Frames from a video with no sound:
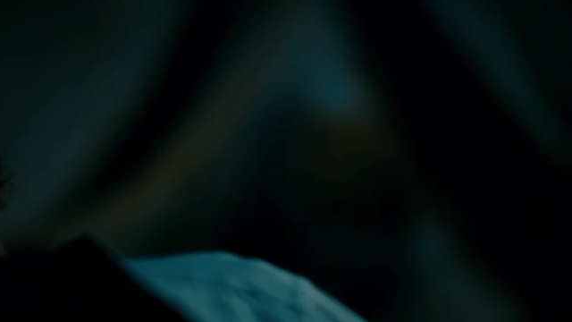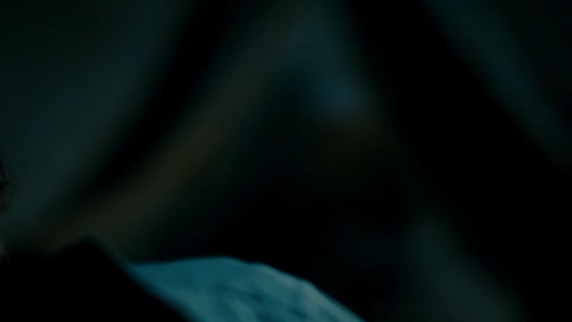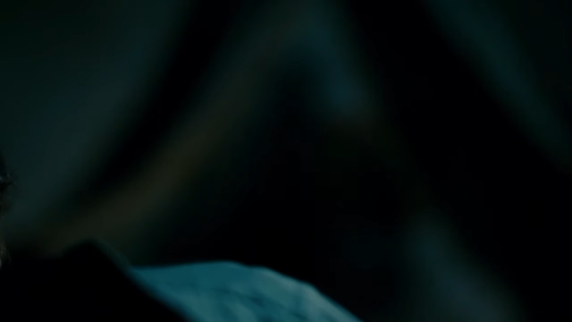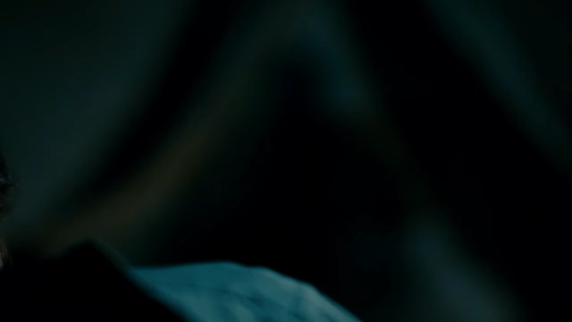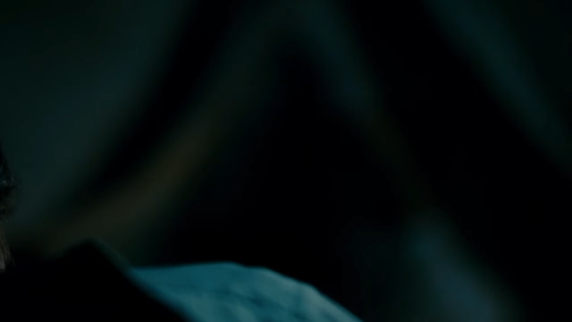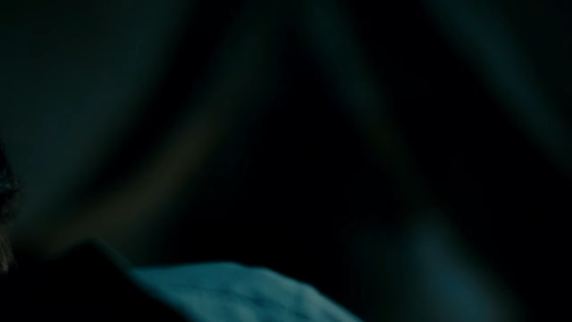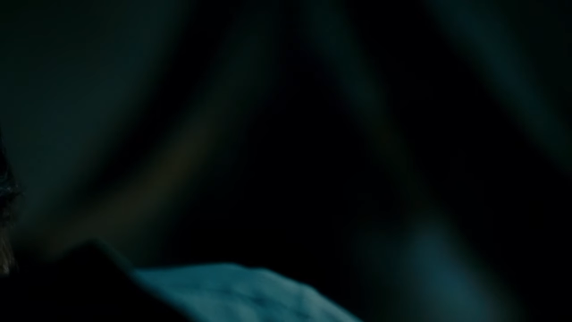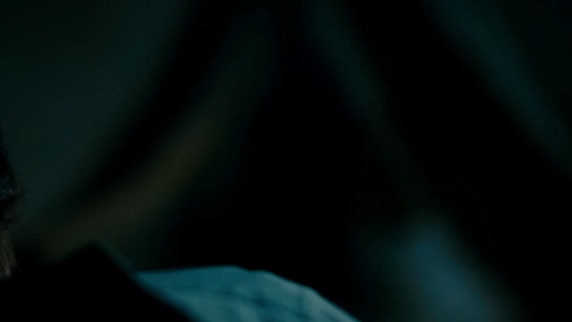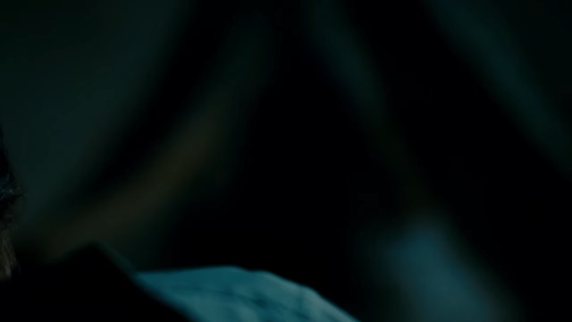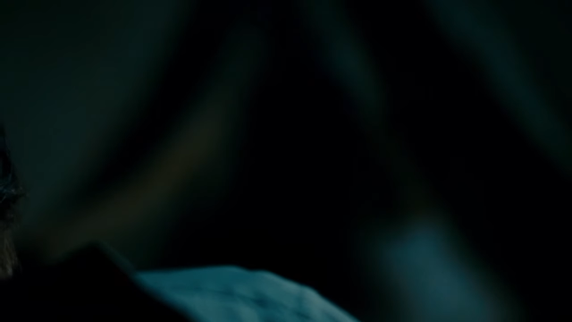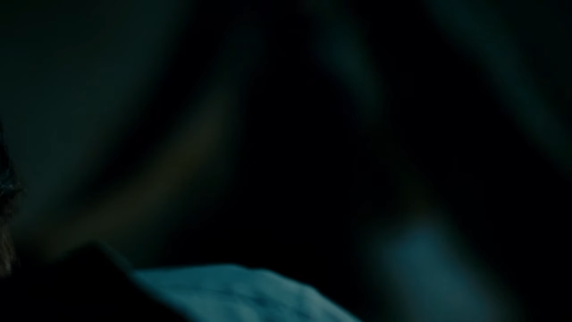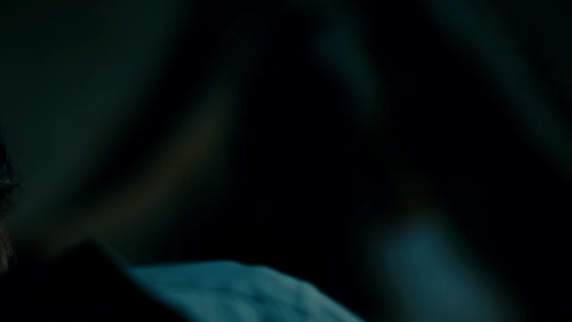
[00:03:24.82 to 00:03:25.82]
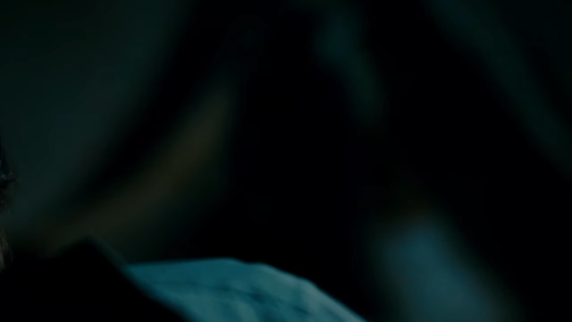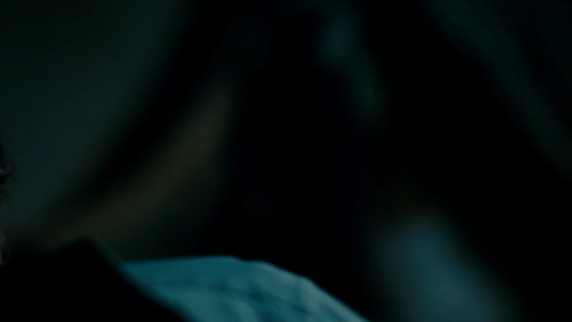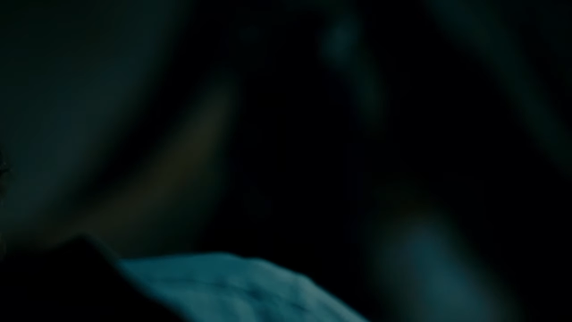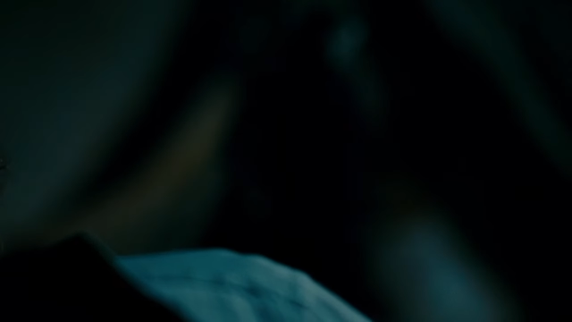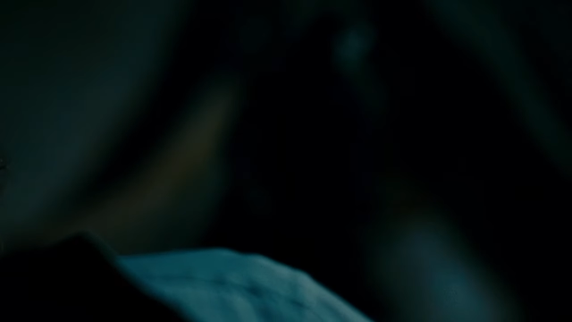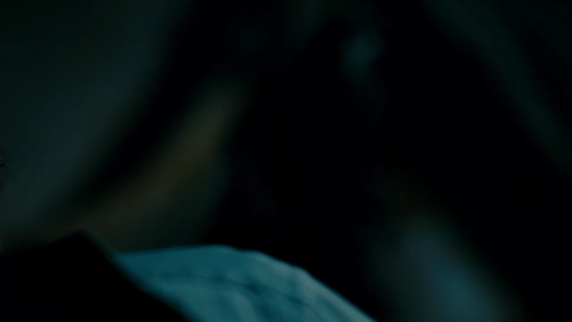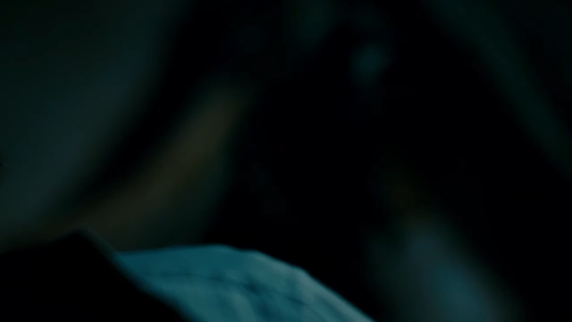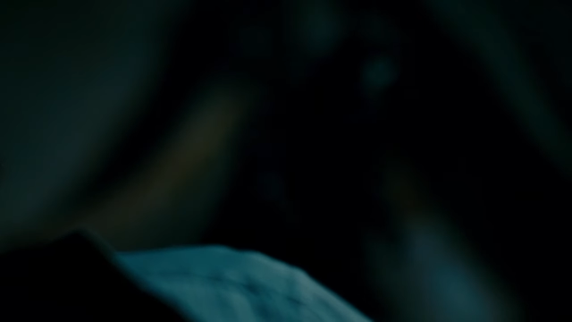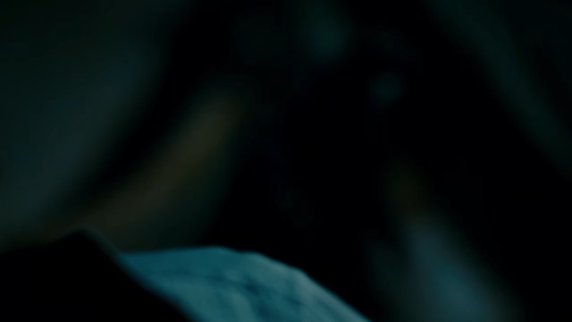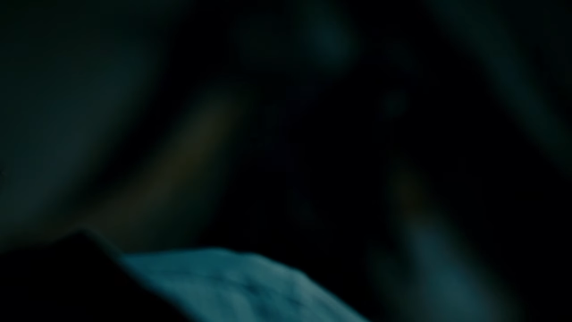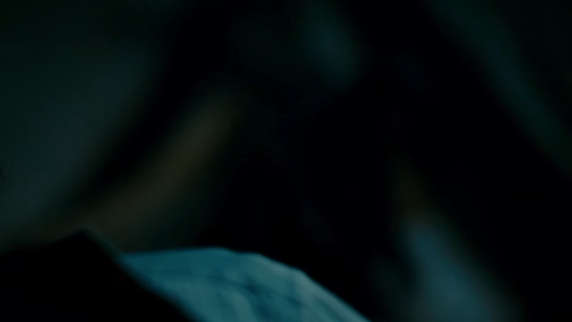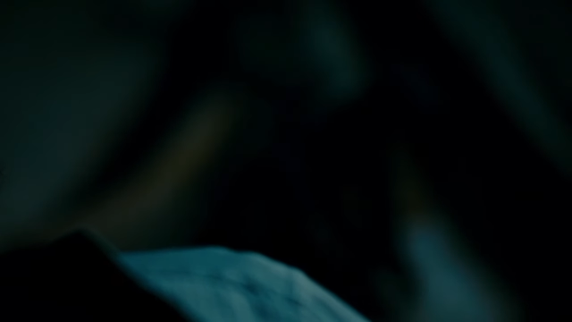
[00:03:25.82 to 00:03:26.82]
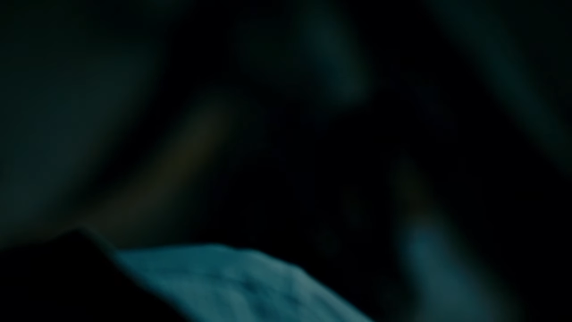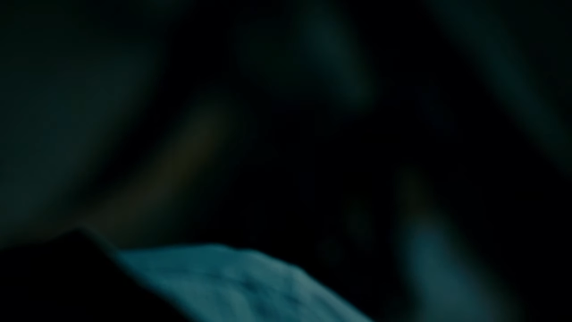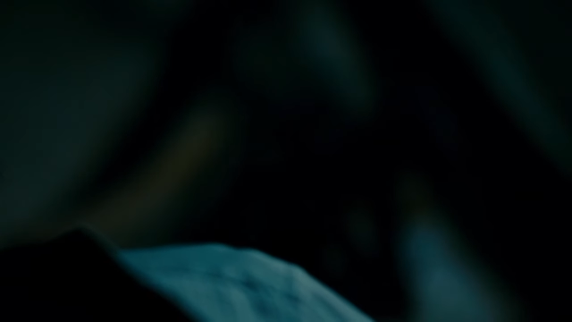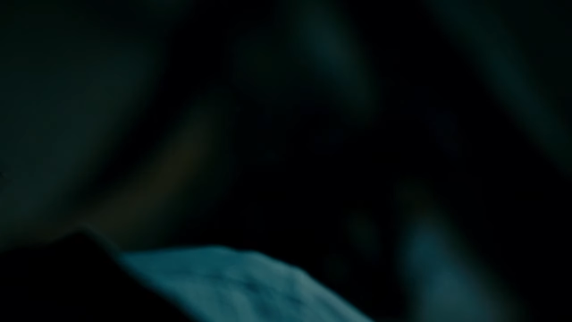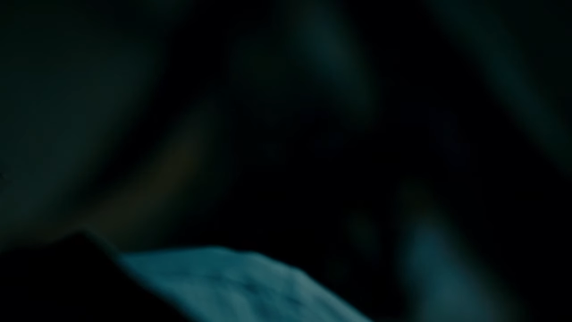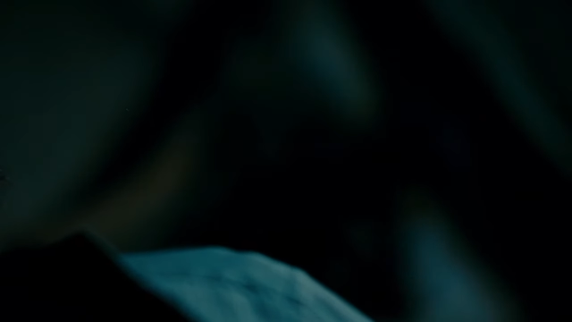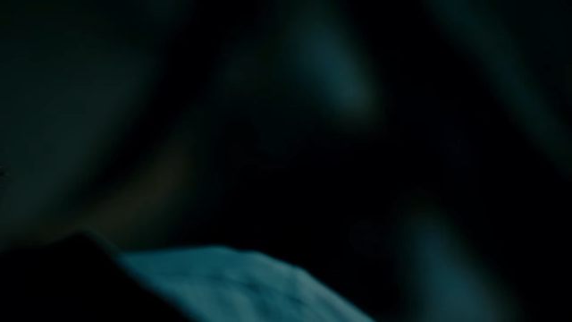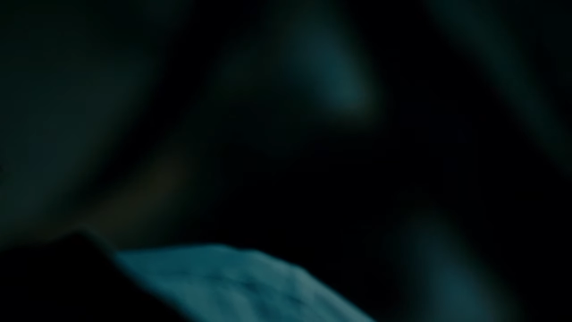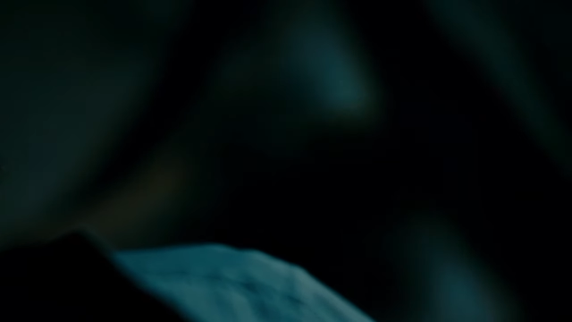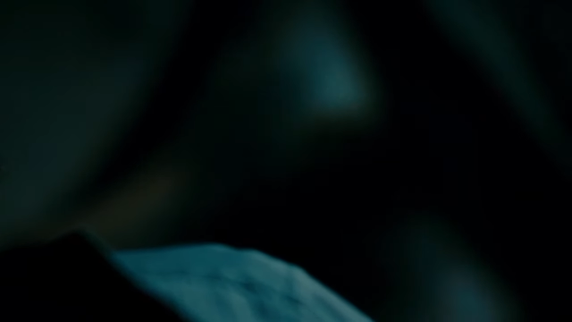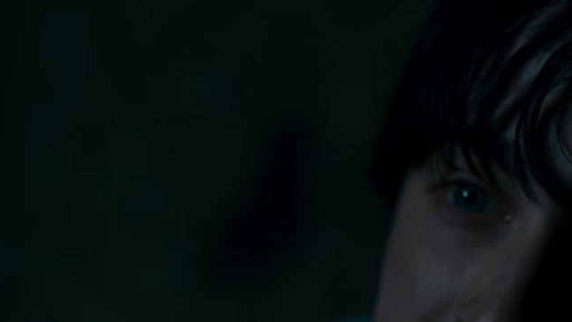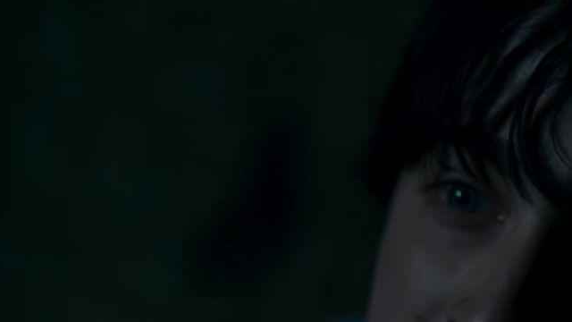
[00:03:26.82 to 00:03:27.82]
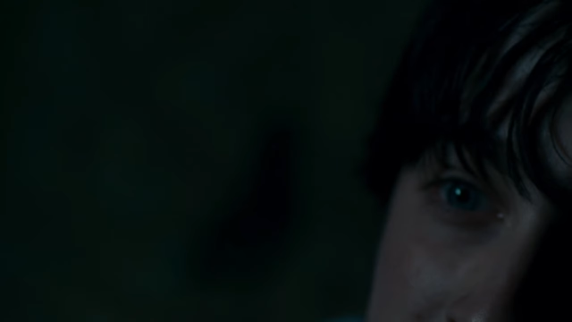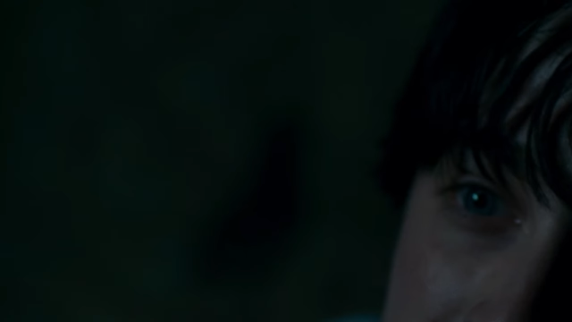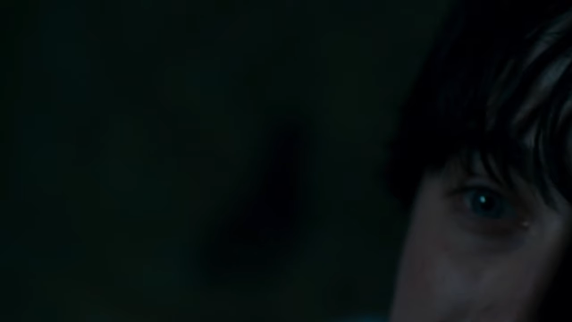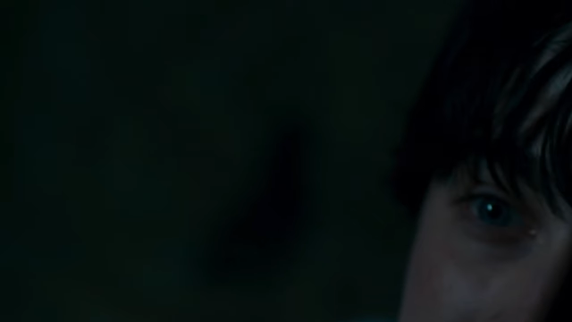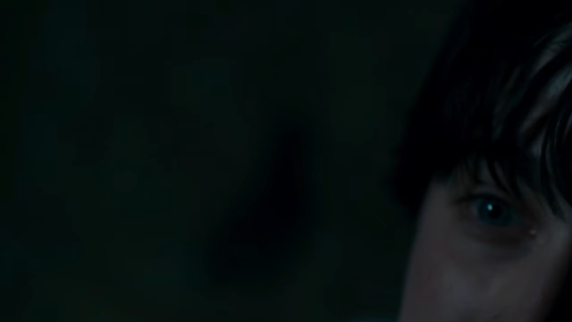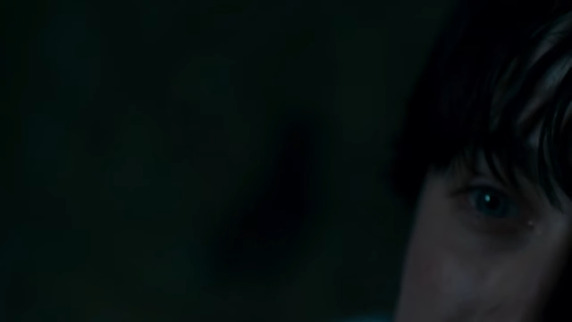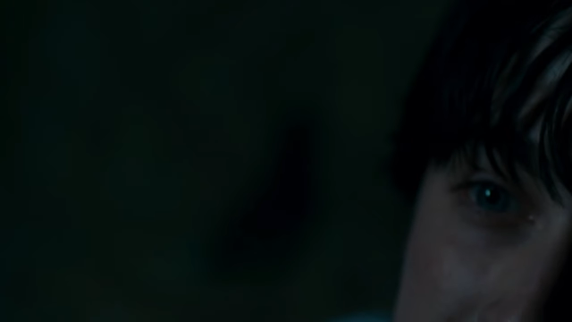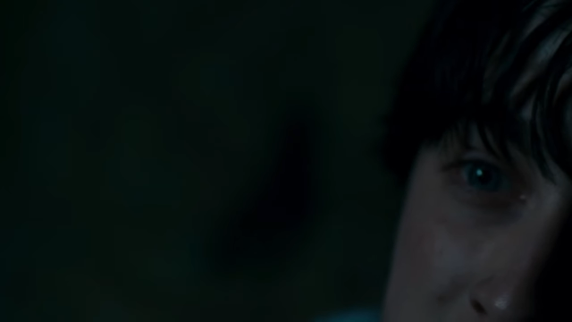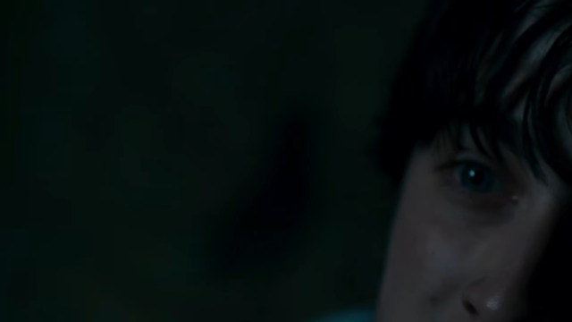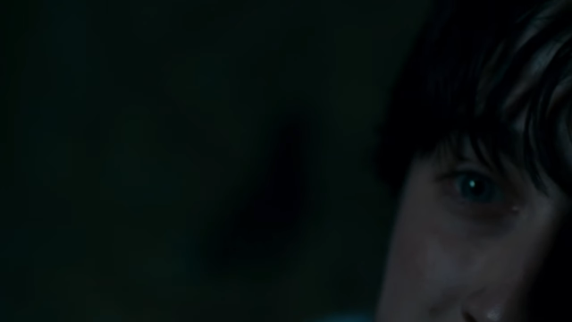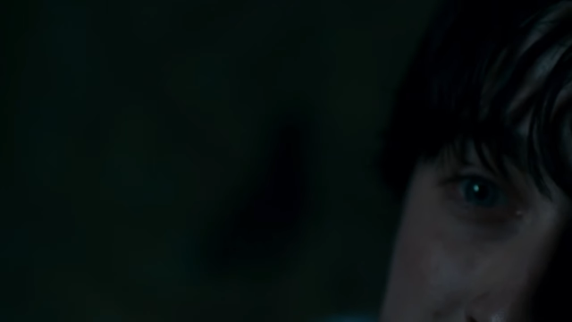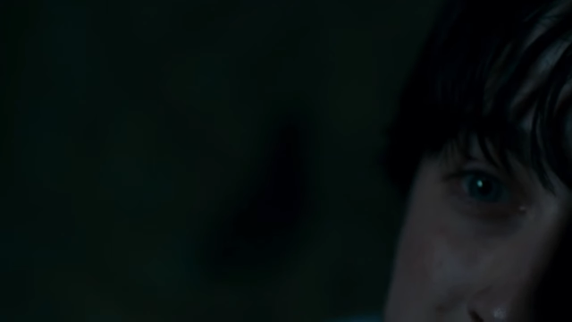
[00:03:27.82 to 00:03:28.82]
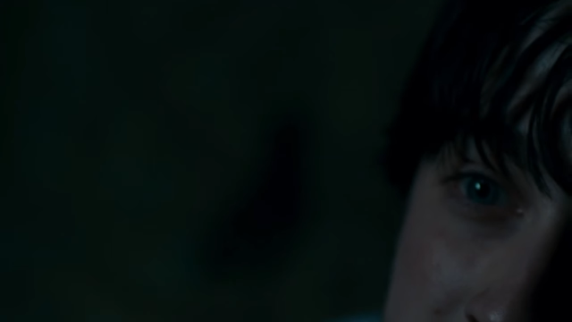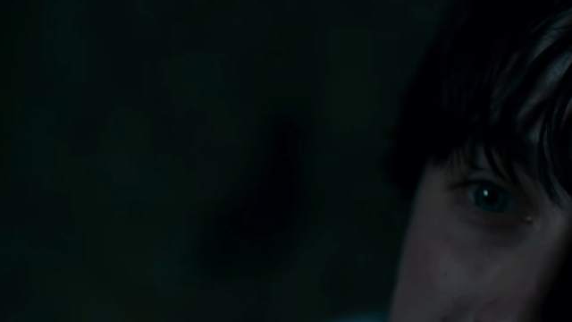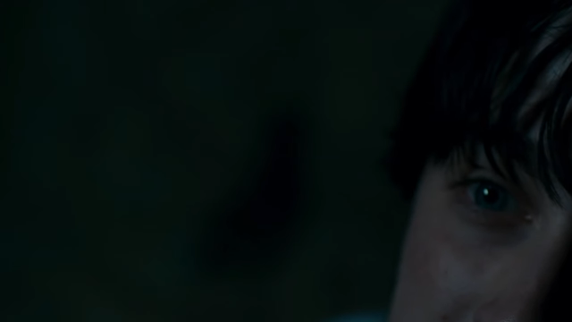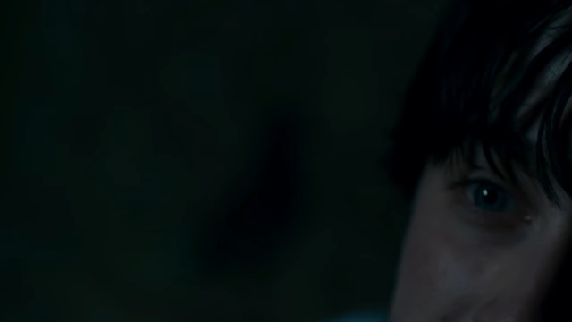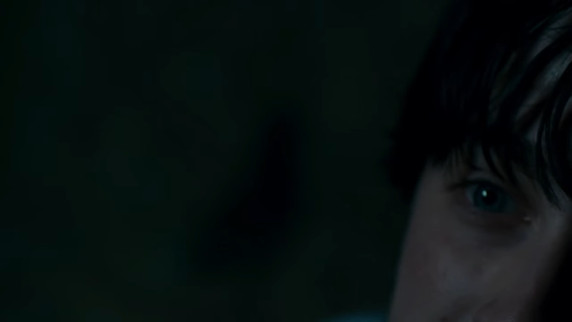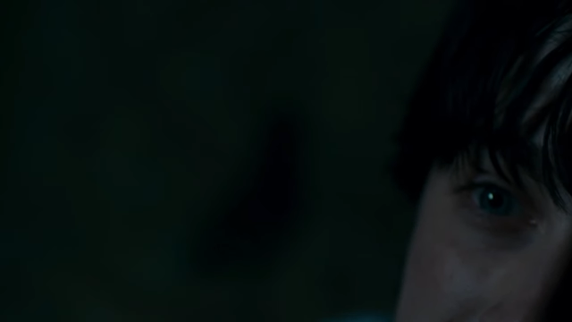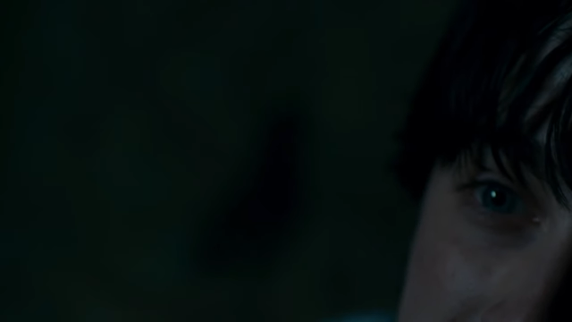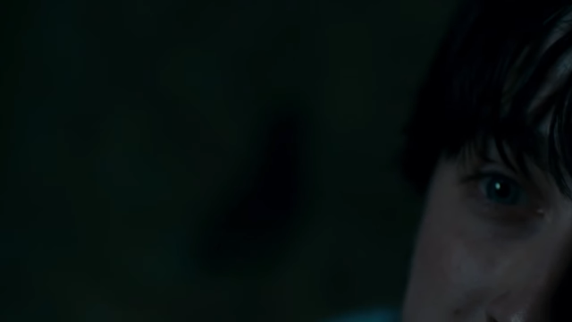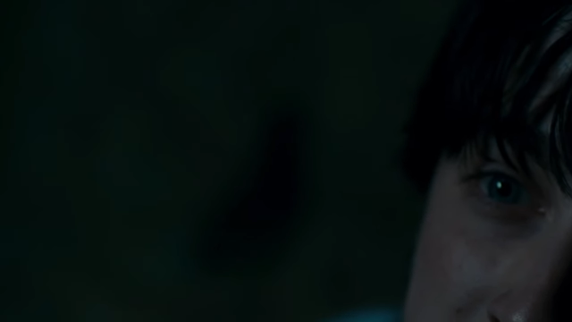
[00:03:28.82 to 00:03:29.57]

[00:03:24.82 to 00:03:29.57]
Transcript: Nobody's mouth can be seen.